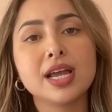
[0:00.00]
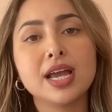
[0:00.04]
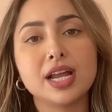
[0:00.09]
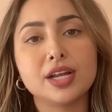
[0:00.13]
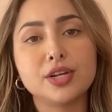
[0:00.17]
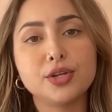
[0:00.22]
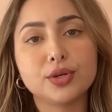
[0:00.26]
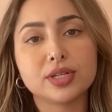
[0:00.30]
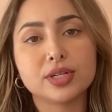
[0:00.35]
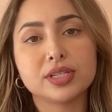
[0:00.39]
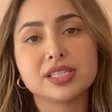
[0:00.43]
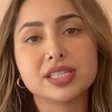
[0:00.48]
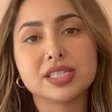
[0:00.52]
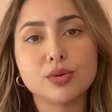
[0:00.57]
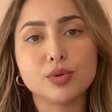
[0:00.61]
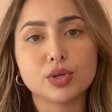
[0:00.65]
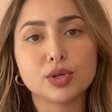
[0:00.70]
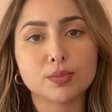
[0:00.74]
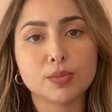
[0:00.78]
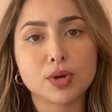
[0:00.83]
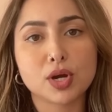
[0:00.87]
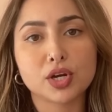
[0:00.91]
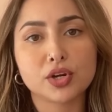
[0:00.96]
And you can see
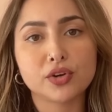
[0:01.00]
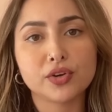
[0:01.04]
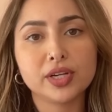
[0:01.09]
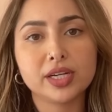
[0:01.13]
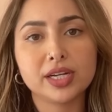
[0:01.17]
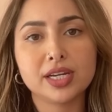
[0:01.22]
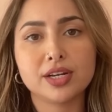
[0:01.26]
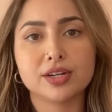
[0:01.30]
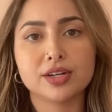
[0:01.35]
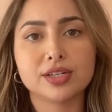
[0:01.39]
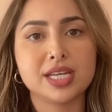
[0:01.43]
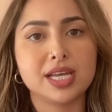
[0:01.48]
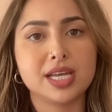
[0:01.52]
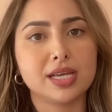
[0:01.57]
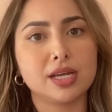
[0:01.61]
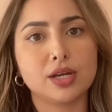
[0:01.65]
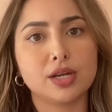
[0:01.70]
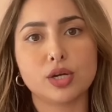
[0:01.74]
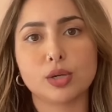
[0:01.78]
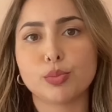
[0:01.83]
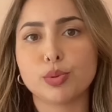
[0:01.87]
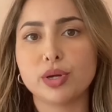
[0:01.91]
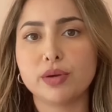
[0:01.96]
with Margarita here, taking
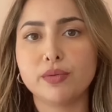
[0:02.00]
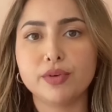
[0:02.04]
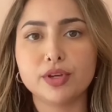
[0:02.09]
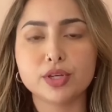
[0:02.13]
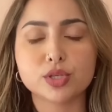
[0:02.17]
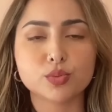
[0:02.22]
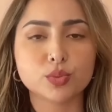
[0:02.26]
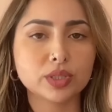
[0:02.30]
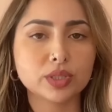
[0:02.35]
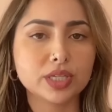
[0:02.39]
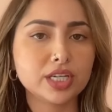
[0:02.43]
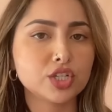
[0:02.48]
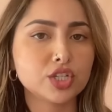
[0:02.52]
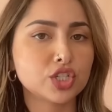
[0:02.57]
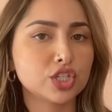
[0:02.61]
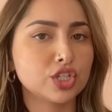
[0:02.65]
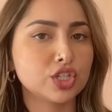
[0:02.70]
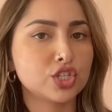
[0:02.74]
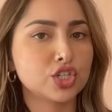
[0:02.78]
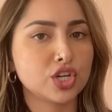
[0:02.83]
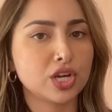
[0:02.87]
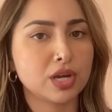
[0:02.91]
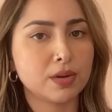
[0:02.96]
her previous
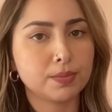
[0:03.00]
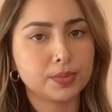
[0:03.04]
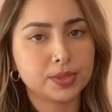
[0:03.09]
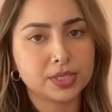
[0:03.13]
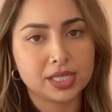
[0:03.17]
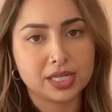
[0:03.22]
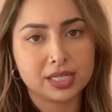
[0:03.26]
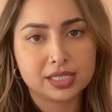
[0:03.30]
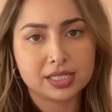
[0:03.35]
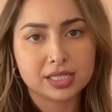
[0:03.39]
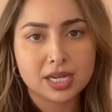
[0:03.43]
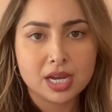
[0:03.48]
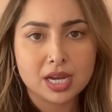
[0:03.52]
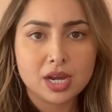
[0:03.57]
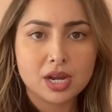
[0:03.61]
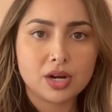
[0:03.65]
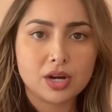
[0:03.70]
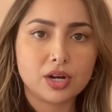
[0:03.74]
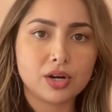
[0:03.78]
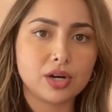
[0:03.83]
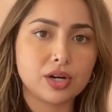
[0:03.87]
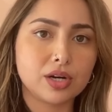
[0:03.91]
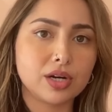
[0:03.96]
relationships and
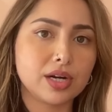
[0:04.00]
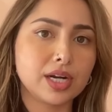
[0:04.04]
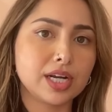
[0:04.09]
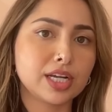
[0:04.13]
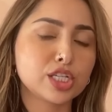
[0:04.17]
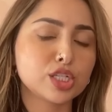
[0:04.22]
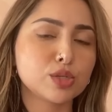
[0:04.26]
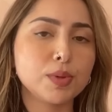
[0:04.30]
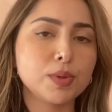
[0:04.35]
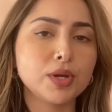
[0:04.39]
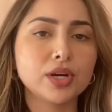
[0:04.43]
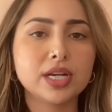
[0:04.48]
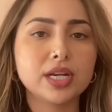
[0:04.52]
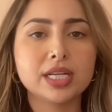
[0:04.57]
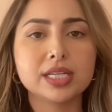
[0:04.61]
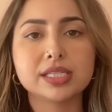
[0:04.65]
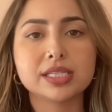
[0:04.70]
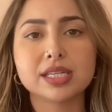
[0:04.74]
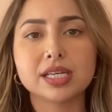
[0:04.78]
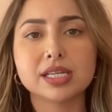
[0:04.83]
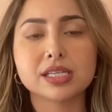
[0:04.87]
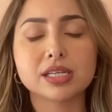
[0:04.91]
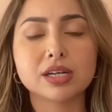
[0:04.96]
her
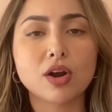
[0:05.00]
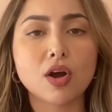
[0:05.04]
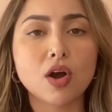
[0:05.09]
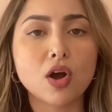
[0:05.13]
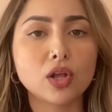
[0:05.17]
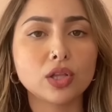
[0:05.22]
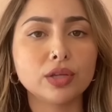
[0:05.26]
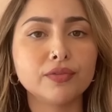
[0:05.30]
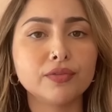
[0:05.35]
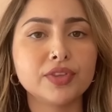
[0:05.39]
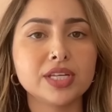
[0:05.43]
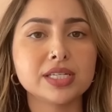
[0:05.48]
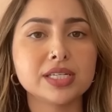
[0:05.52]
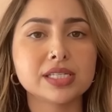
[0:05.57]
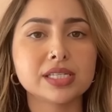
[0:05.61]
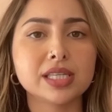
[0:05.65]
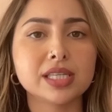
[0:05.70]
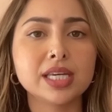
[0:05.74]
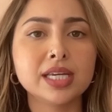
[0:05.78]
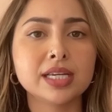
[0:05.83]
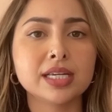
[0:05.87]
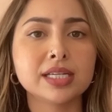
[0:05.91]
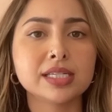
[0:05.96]
experiences and all of these
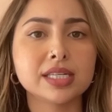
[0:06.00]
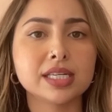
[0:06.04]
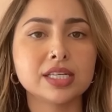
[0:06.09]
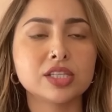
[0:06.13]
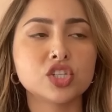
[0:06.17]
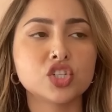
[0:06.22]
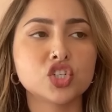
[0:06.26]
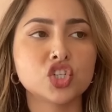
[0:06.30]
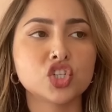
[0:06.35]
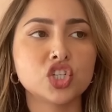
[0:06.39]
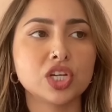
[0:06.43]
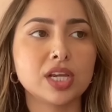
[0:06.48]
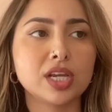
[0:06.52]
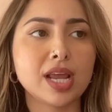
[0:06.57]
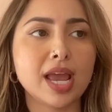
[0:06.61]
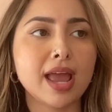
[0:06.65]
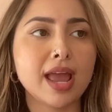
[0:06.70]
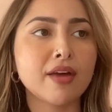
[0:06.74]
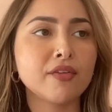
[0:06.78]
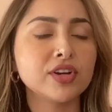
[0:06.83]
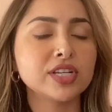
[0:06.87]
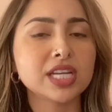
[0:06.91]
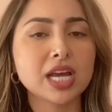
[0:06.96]
things. It's, she,
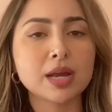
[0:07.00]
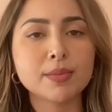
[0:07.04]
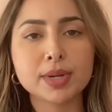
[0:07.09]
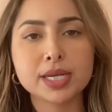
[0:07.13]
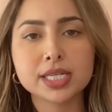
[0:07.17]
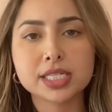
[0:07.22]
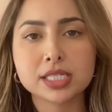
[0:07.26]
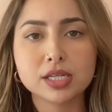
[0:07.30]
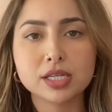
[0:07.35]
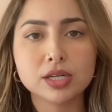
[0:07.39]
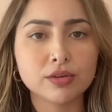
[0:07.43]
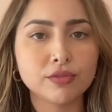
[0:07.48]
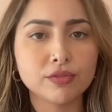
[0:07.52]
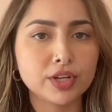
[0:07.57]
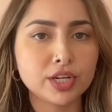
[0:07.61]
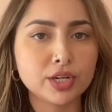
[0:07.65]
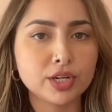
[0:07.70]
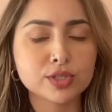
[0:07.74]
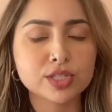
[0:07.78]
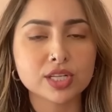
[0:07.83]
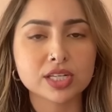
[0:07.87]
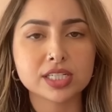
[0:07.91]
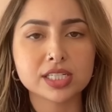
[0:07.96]
every time I see her
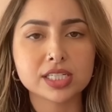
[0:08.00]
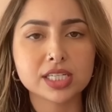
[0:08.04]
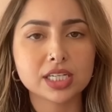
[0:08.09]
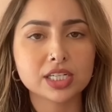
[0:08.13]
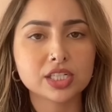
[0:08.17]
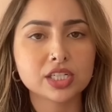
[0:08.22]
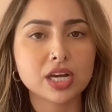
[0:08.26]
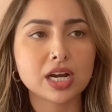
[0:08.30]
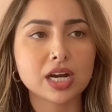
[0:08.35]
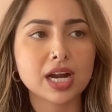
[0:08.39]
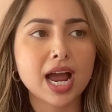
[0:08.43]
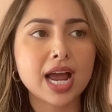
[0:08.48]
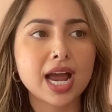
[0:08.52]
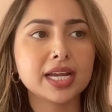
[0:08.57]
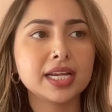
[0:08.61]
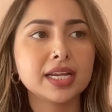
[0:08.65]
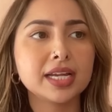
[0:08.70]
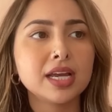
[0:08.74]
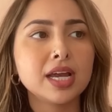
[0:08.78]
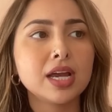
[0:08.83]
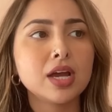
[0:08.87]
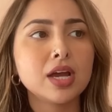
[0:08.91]
videos on TikTok, I